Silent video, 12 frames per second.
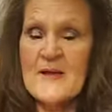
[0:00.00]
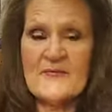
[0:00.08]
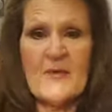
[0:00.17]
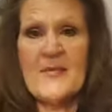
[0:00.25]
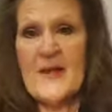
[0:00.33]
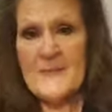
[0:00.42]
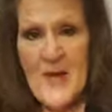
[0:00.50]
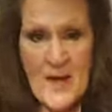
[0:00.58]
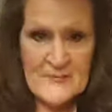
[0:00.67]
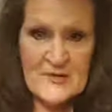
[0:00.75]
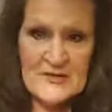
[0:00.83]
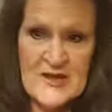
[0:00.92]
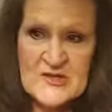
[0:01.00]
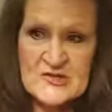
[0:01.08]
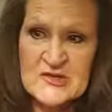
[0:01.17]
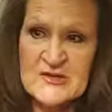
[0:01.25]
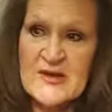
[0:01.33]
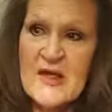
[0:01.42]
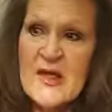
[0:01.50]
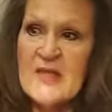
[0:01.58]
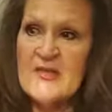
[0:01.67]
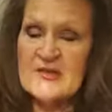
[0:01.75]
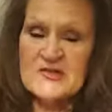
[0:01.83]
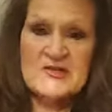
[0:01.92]
from that population
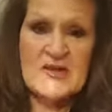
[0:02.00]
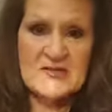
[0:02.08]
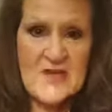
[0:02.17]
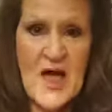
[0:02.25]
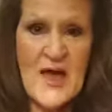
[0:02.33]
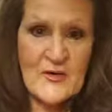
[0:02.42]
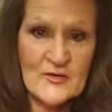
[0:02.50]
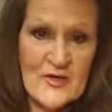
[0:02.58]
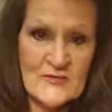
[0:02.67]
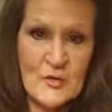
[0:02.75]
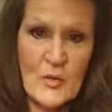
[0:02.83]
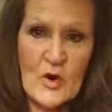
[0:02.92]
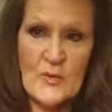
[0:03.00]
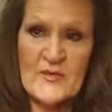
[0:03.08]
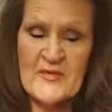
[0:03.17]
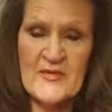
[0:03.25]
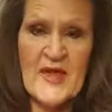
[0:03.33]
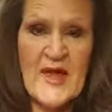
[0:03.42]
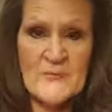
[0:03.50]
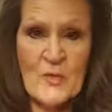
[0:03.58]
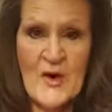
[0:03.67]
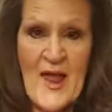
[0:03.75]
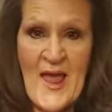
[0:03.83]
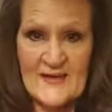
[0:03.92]
that she does higher level work with and they have
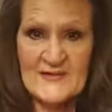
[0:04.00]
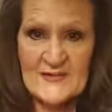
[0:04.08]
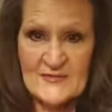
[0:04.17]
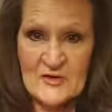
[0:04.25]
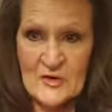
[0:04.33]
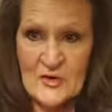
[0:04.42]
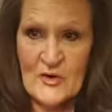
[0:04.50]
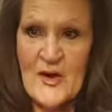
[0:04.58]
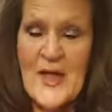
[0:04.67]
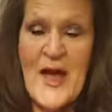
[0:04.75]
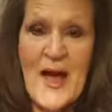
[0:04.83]
more access to her.